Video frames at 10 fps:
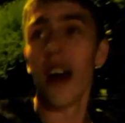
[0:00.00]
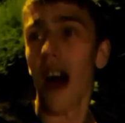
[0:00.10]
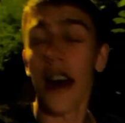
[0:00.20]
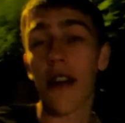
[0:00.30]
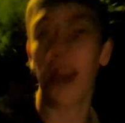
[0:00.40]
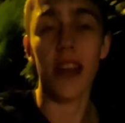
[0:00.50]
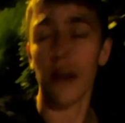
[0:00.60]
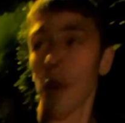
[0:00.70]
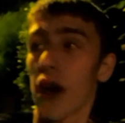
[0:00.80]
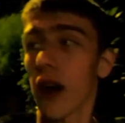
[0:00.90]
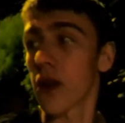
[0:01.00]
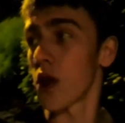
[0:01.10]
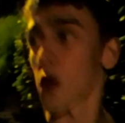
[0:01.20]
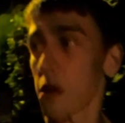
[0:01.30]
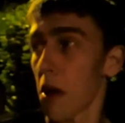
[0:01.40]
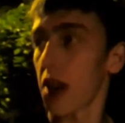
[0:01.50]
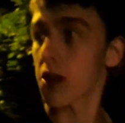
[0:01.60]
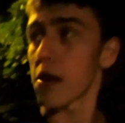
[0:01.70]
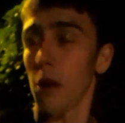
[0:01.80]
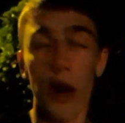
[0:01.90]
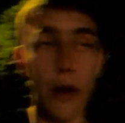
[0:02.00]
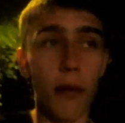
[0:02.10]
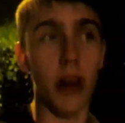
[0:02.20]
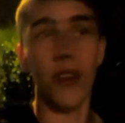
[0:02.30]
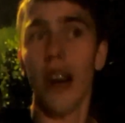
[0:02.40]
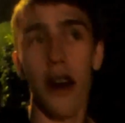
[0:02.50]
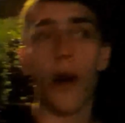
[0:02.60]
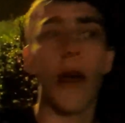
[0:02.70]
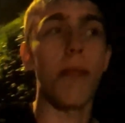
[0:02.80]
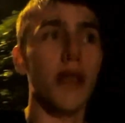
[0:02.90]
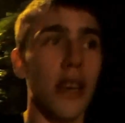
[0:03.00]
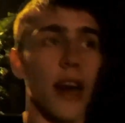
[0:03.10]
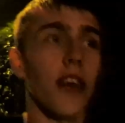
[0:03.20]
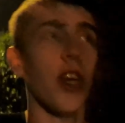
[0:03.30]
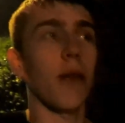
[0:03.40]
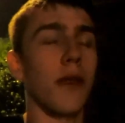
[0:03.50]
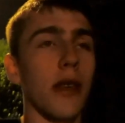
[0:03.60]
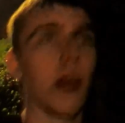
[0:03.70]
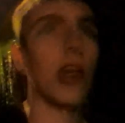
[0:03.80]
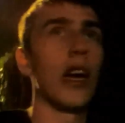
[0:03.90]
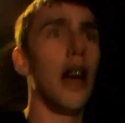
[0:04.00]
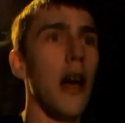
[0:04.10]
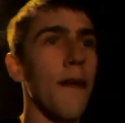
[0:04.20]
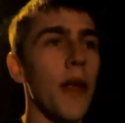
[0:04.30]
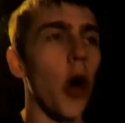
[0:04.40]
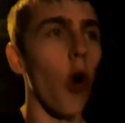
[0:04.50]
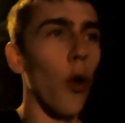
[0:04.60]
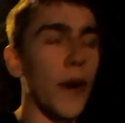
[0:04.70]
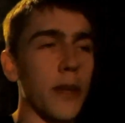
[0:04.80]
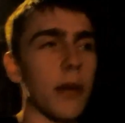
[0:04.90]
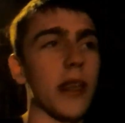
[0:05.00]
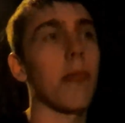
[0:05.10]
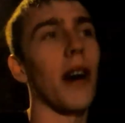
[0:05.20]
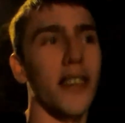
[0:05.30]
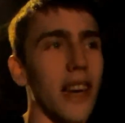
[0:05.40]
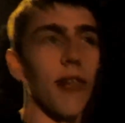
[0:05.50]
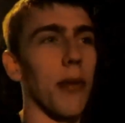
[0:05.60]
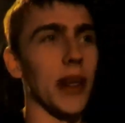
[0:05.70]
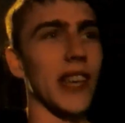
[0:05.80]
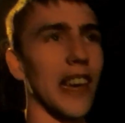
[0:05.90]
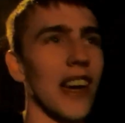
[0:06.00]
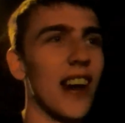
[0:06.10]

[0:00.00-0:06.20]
I didn't think they'd want to go snooker, to be honest, this morning. But then I know they're busy, like James is always busy. Mike's never busy.